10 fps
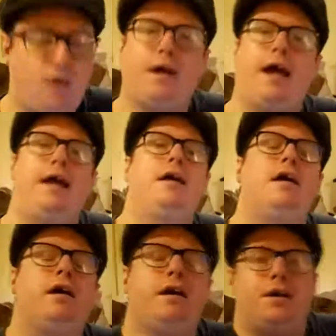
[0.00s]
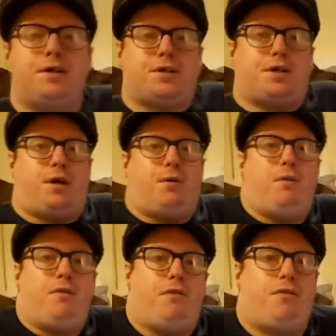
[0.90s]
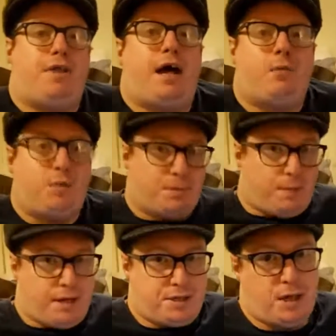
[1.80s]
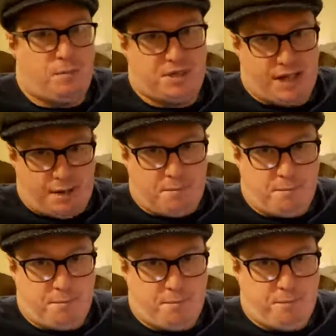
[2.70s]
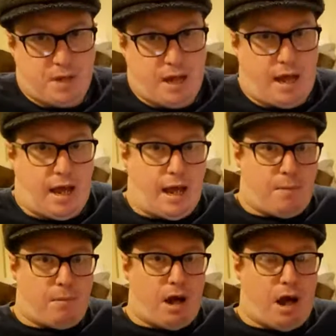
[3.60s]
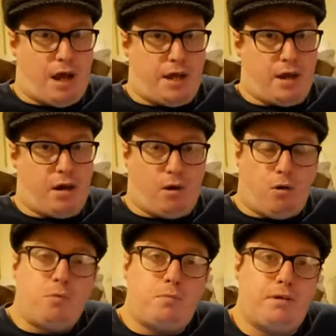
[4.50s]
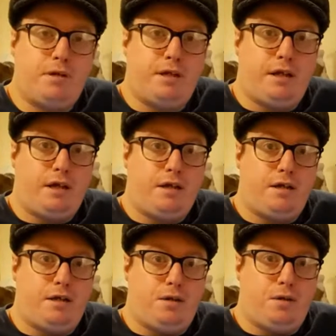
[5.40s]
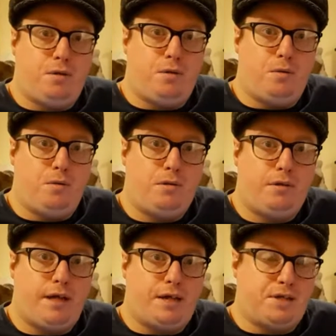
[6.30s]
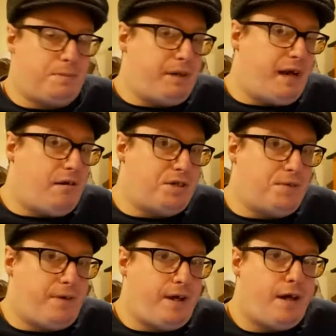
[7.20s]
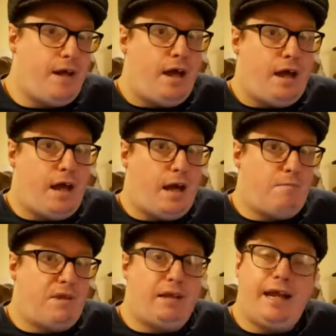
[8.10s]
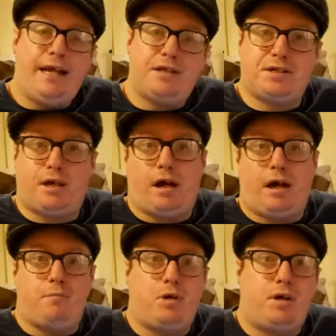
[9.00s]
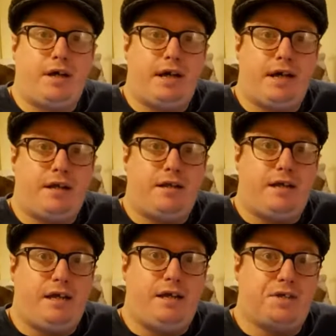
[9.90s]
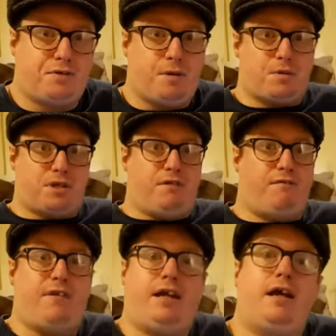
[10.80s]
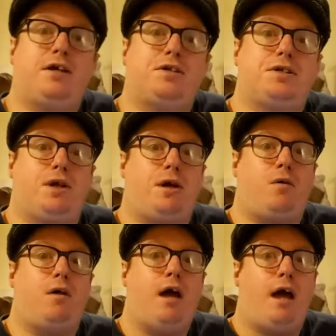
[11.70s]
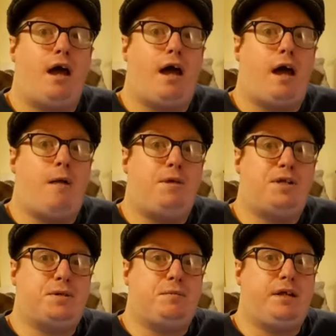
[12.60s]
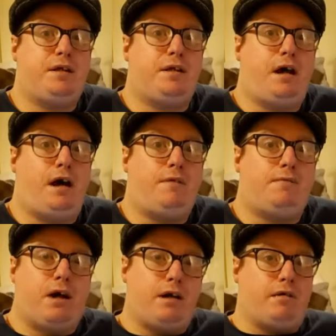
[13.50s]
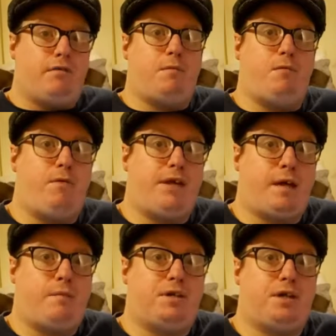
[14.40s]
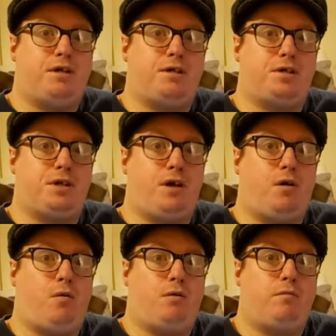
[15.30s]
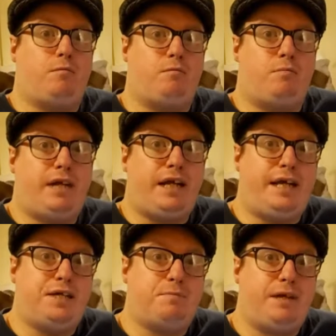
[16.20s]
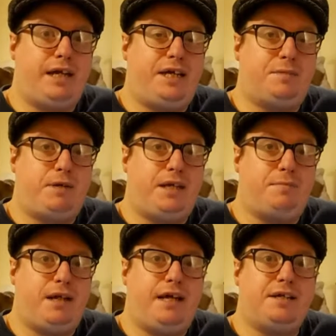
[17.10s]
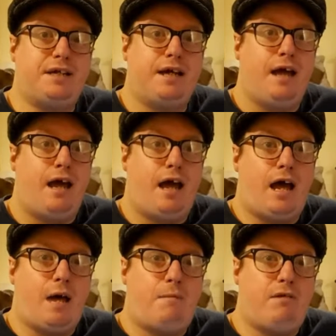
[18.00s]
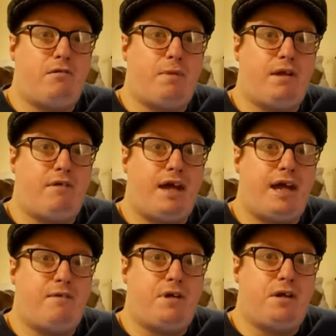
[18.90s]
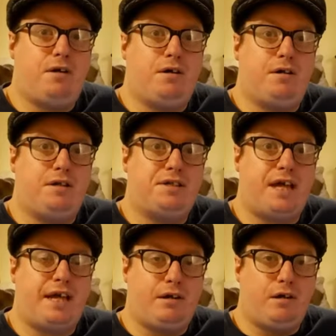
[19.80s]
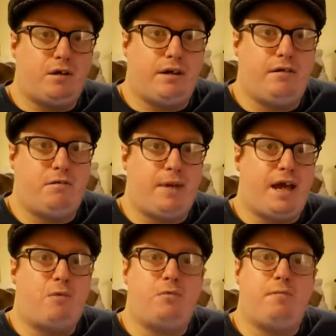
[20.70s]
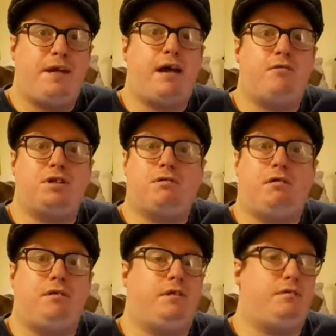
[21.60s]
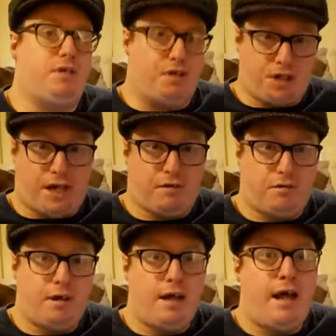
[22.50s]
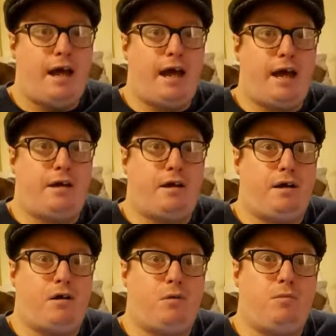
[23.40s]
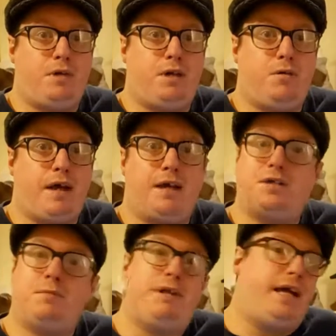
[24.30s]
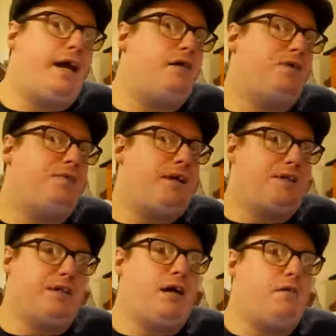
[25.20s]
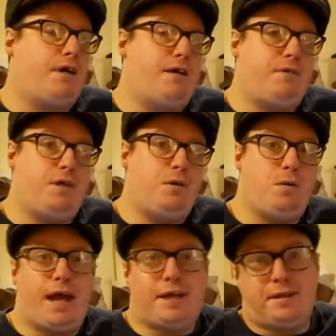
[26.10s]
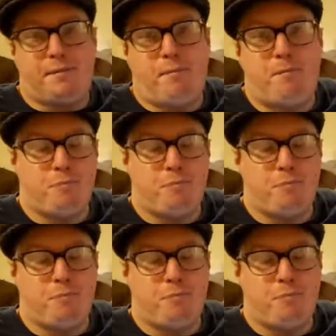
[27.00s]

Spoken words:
Okay, so that was my top 10. I hope that you get something out of it. The links that I put in the description affiliate, so it's something that I've got an agreement with Amazon. So please, please, please, please, it would be great if you could take a look. It would be helping me out to grow the channel, and I hope you get something out of it yourself if you get them.